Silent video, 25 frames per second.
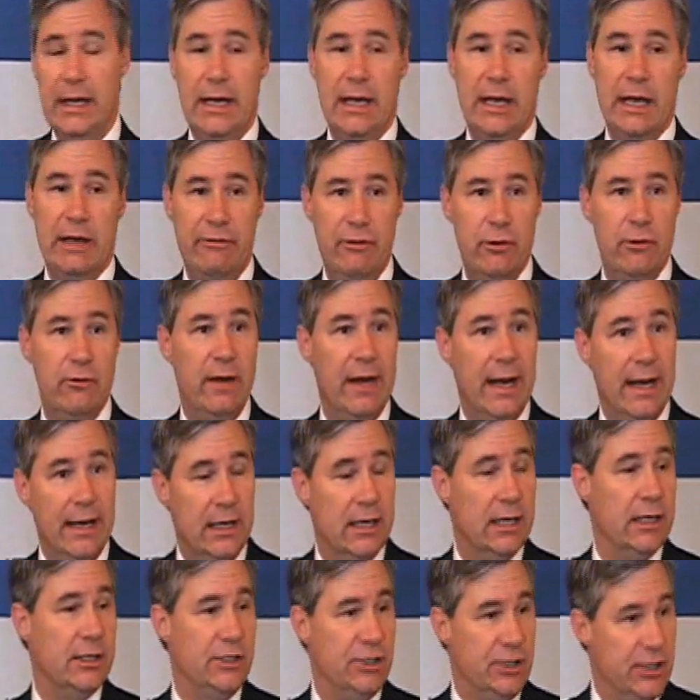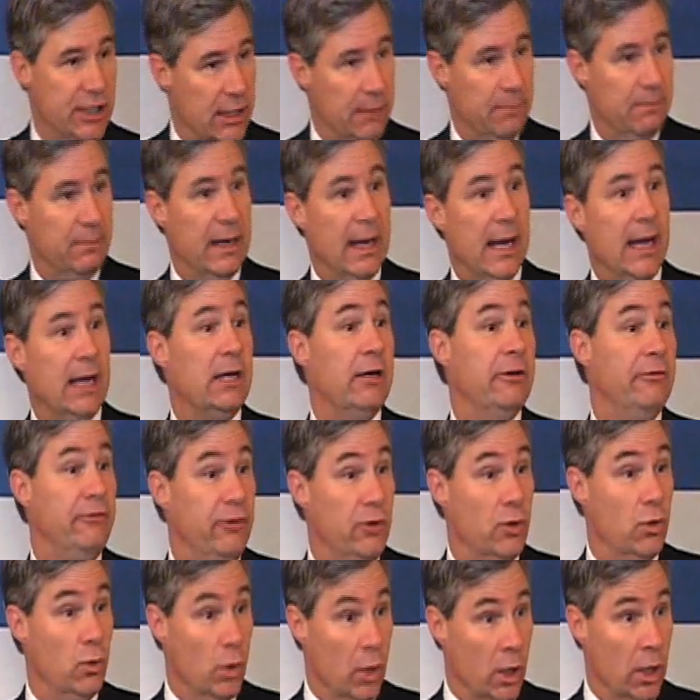If you've had to sit back, if
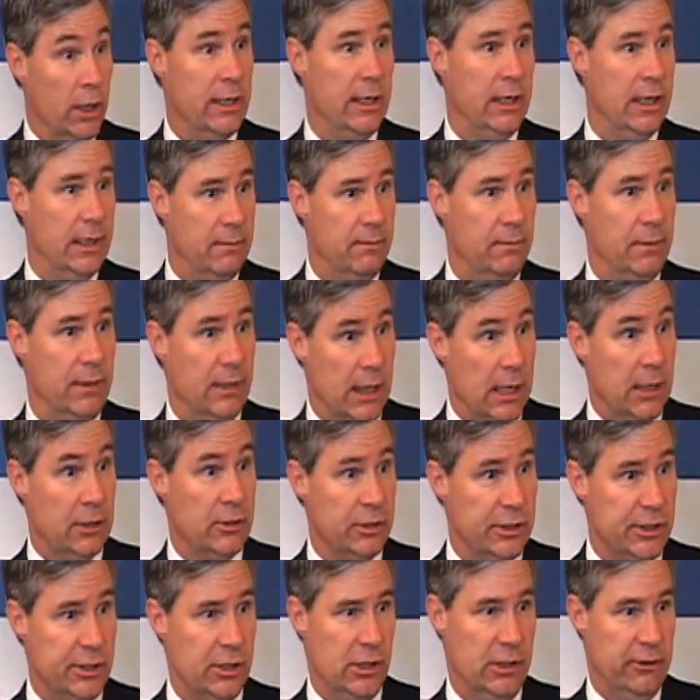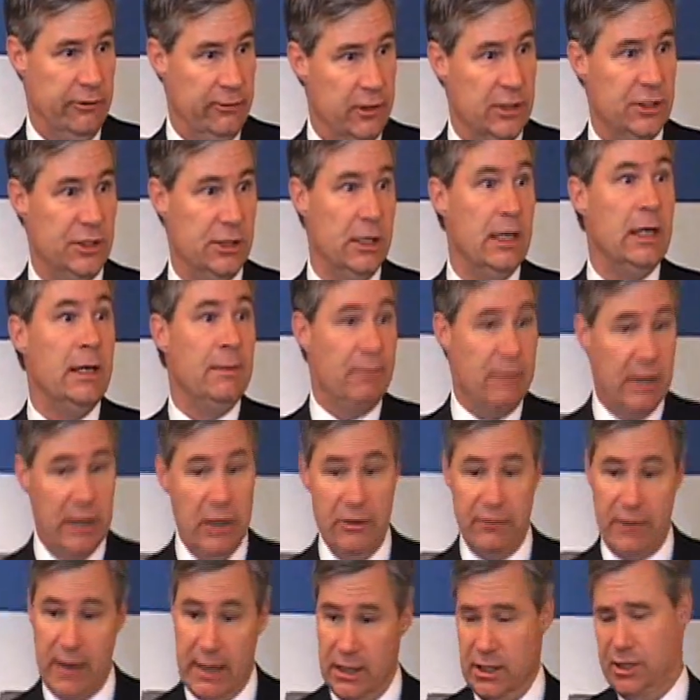you work in a doctor's office, and
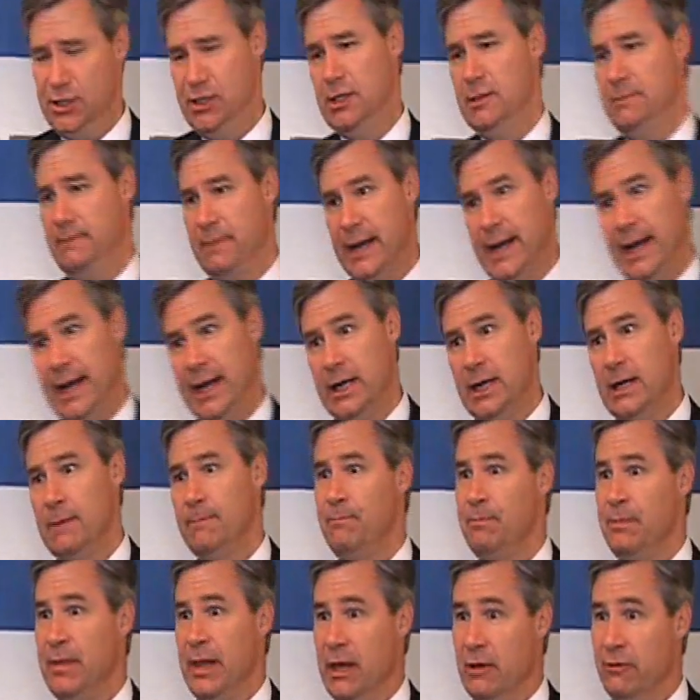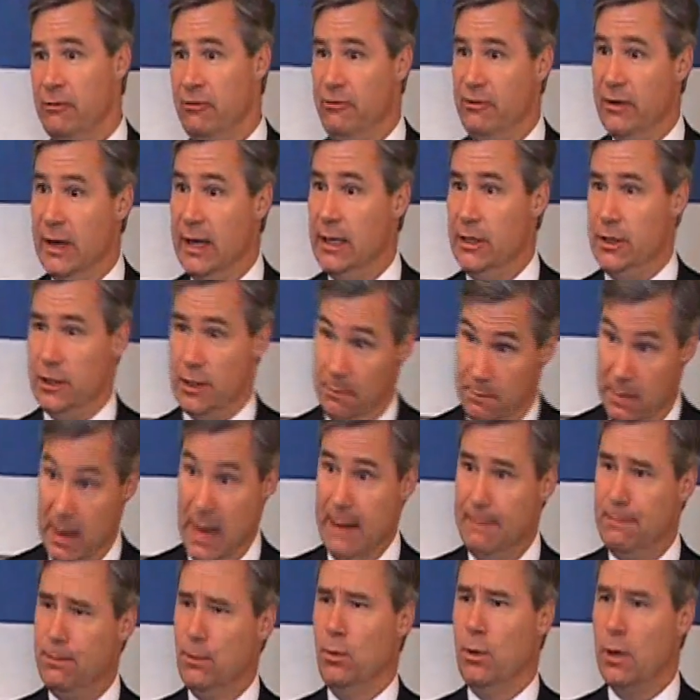you've had to sit back and fight the
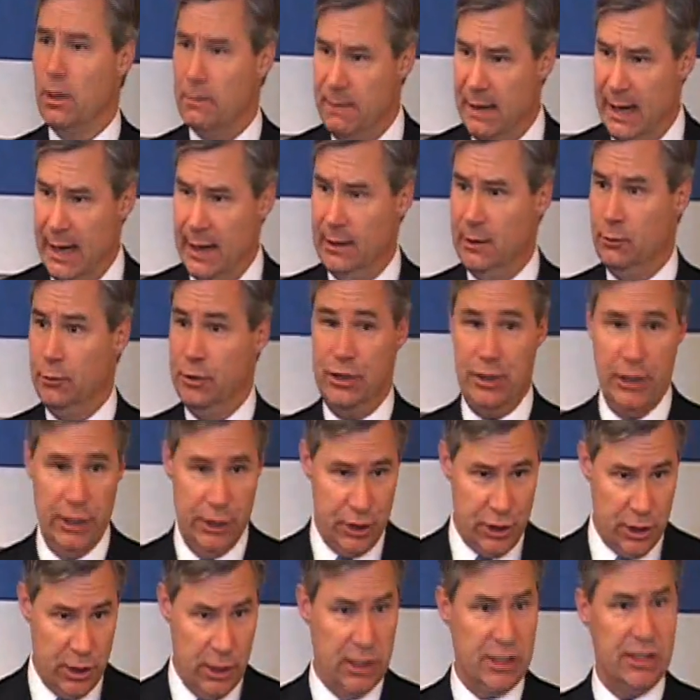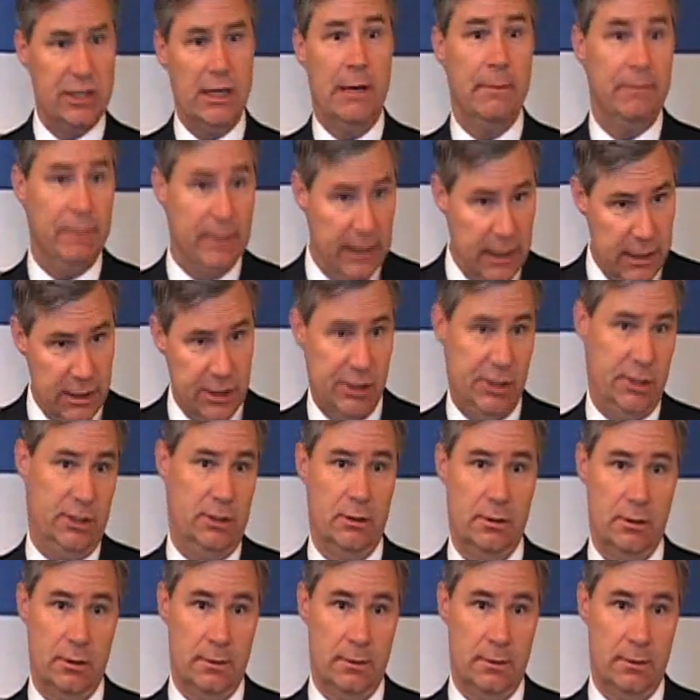paperwork battle with the insurance companies,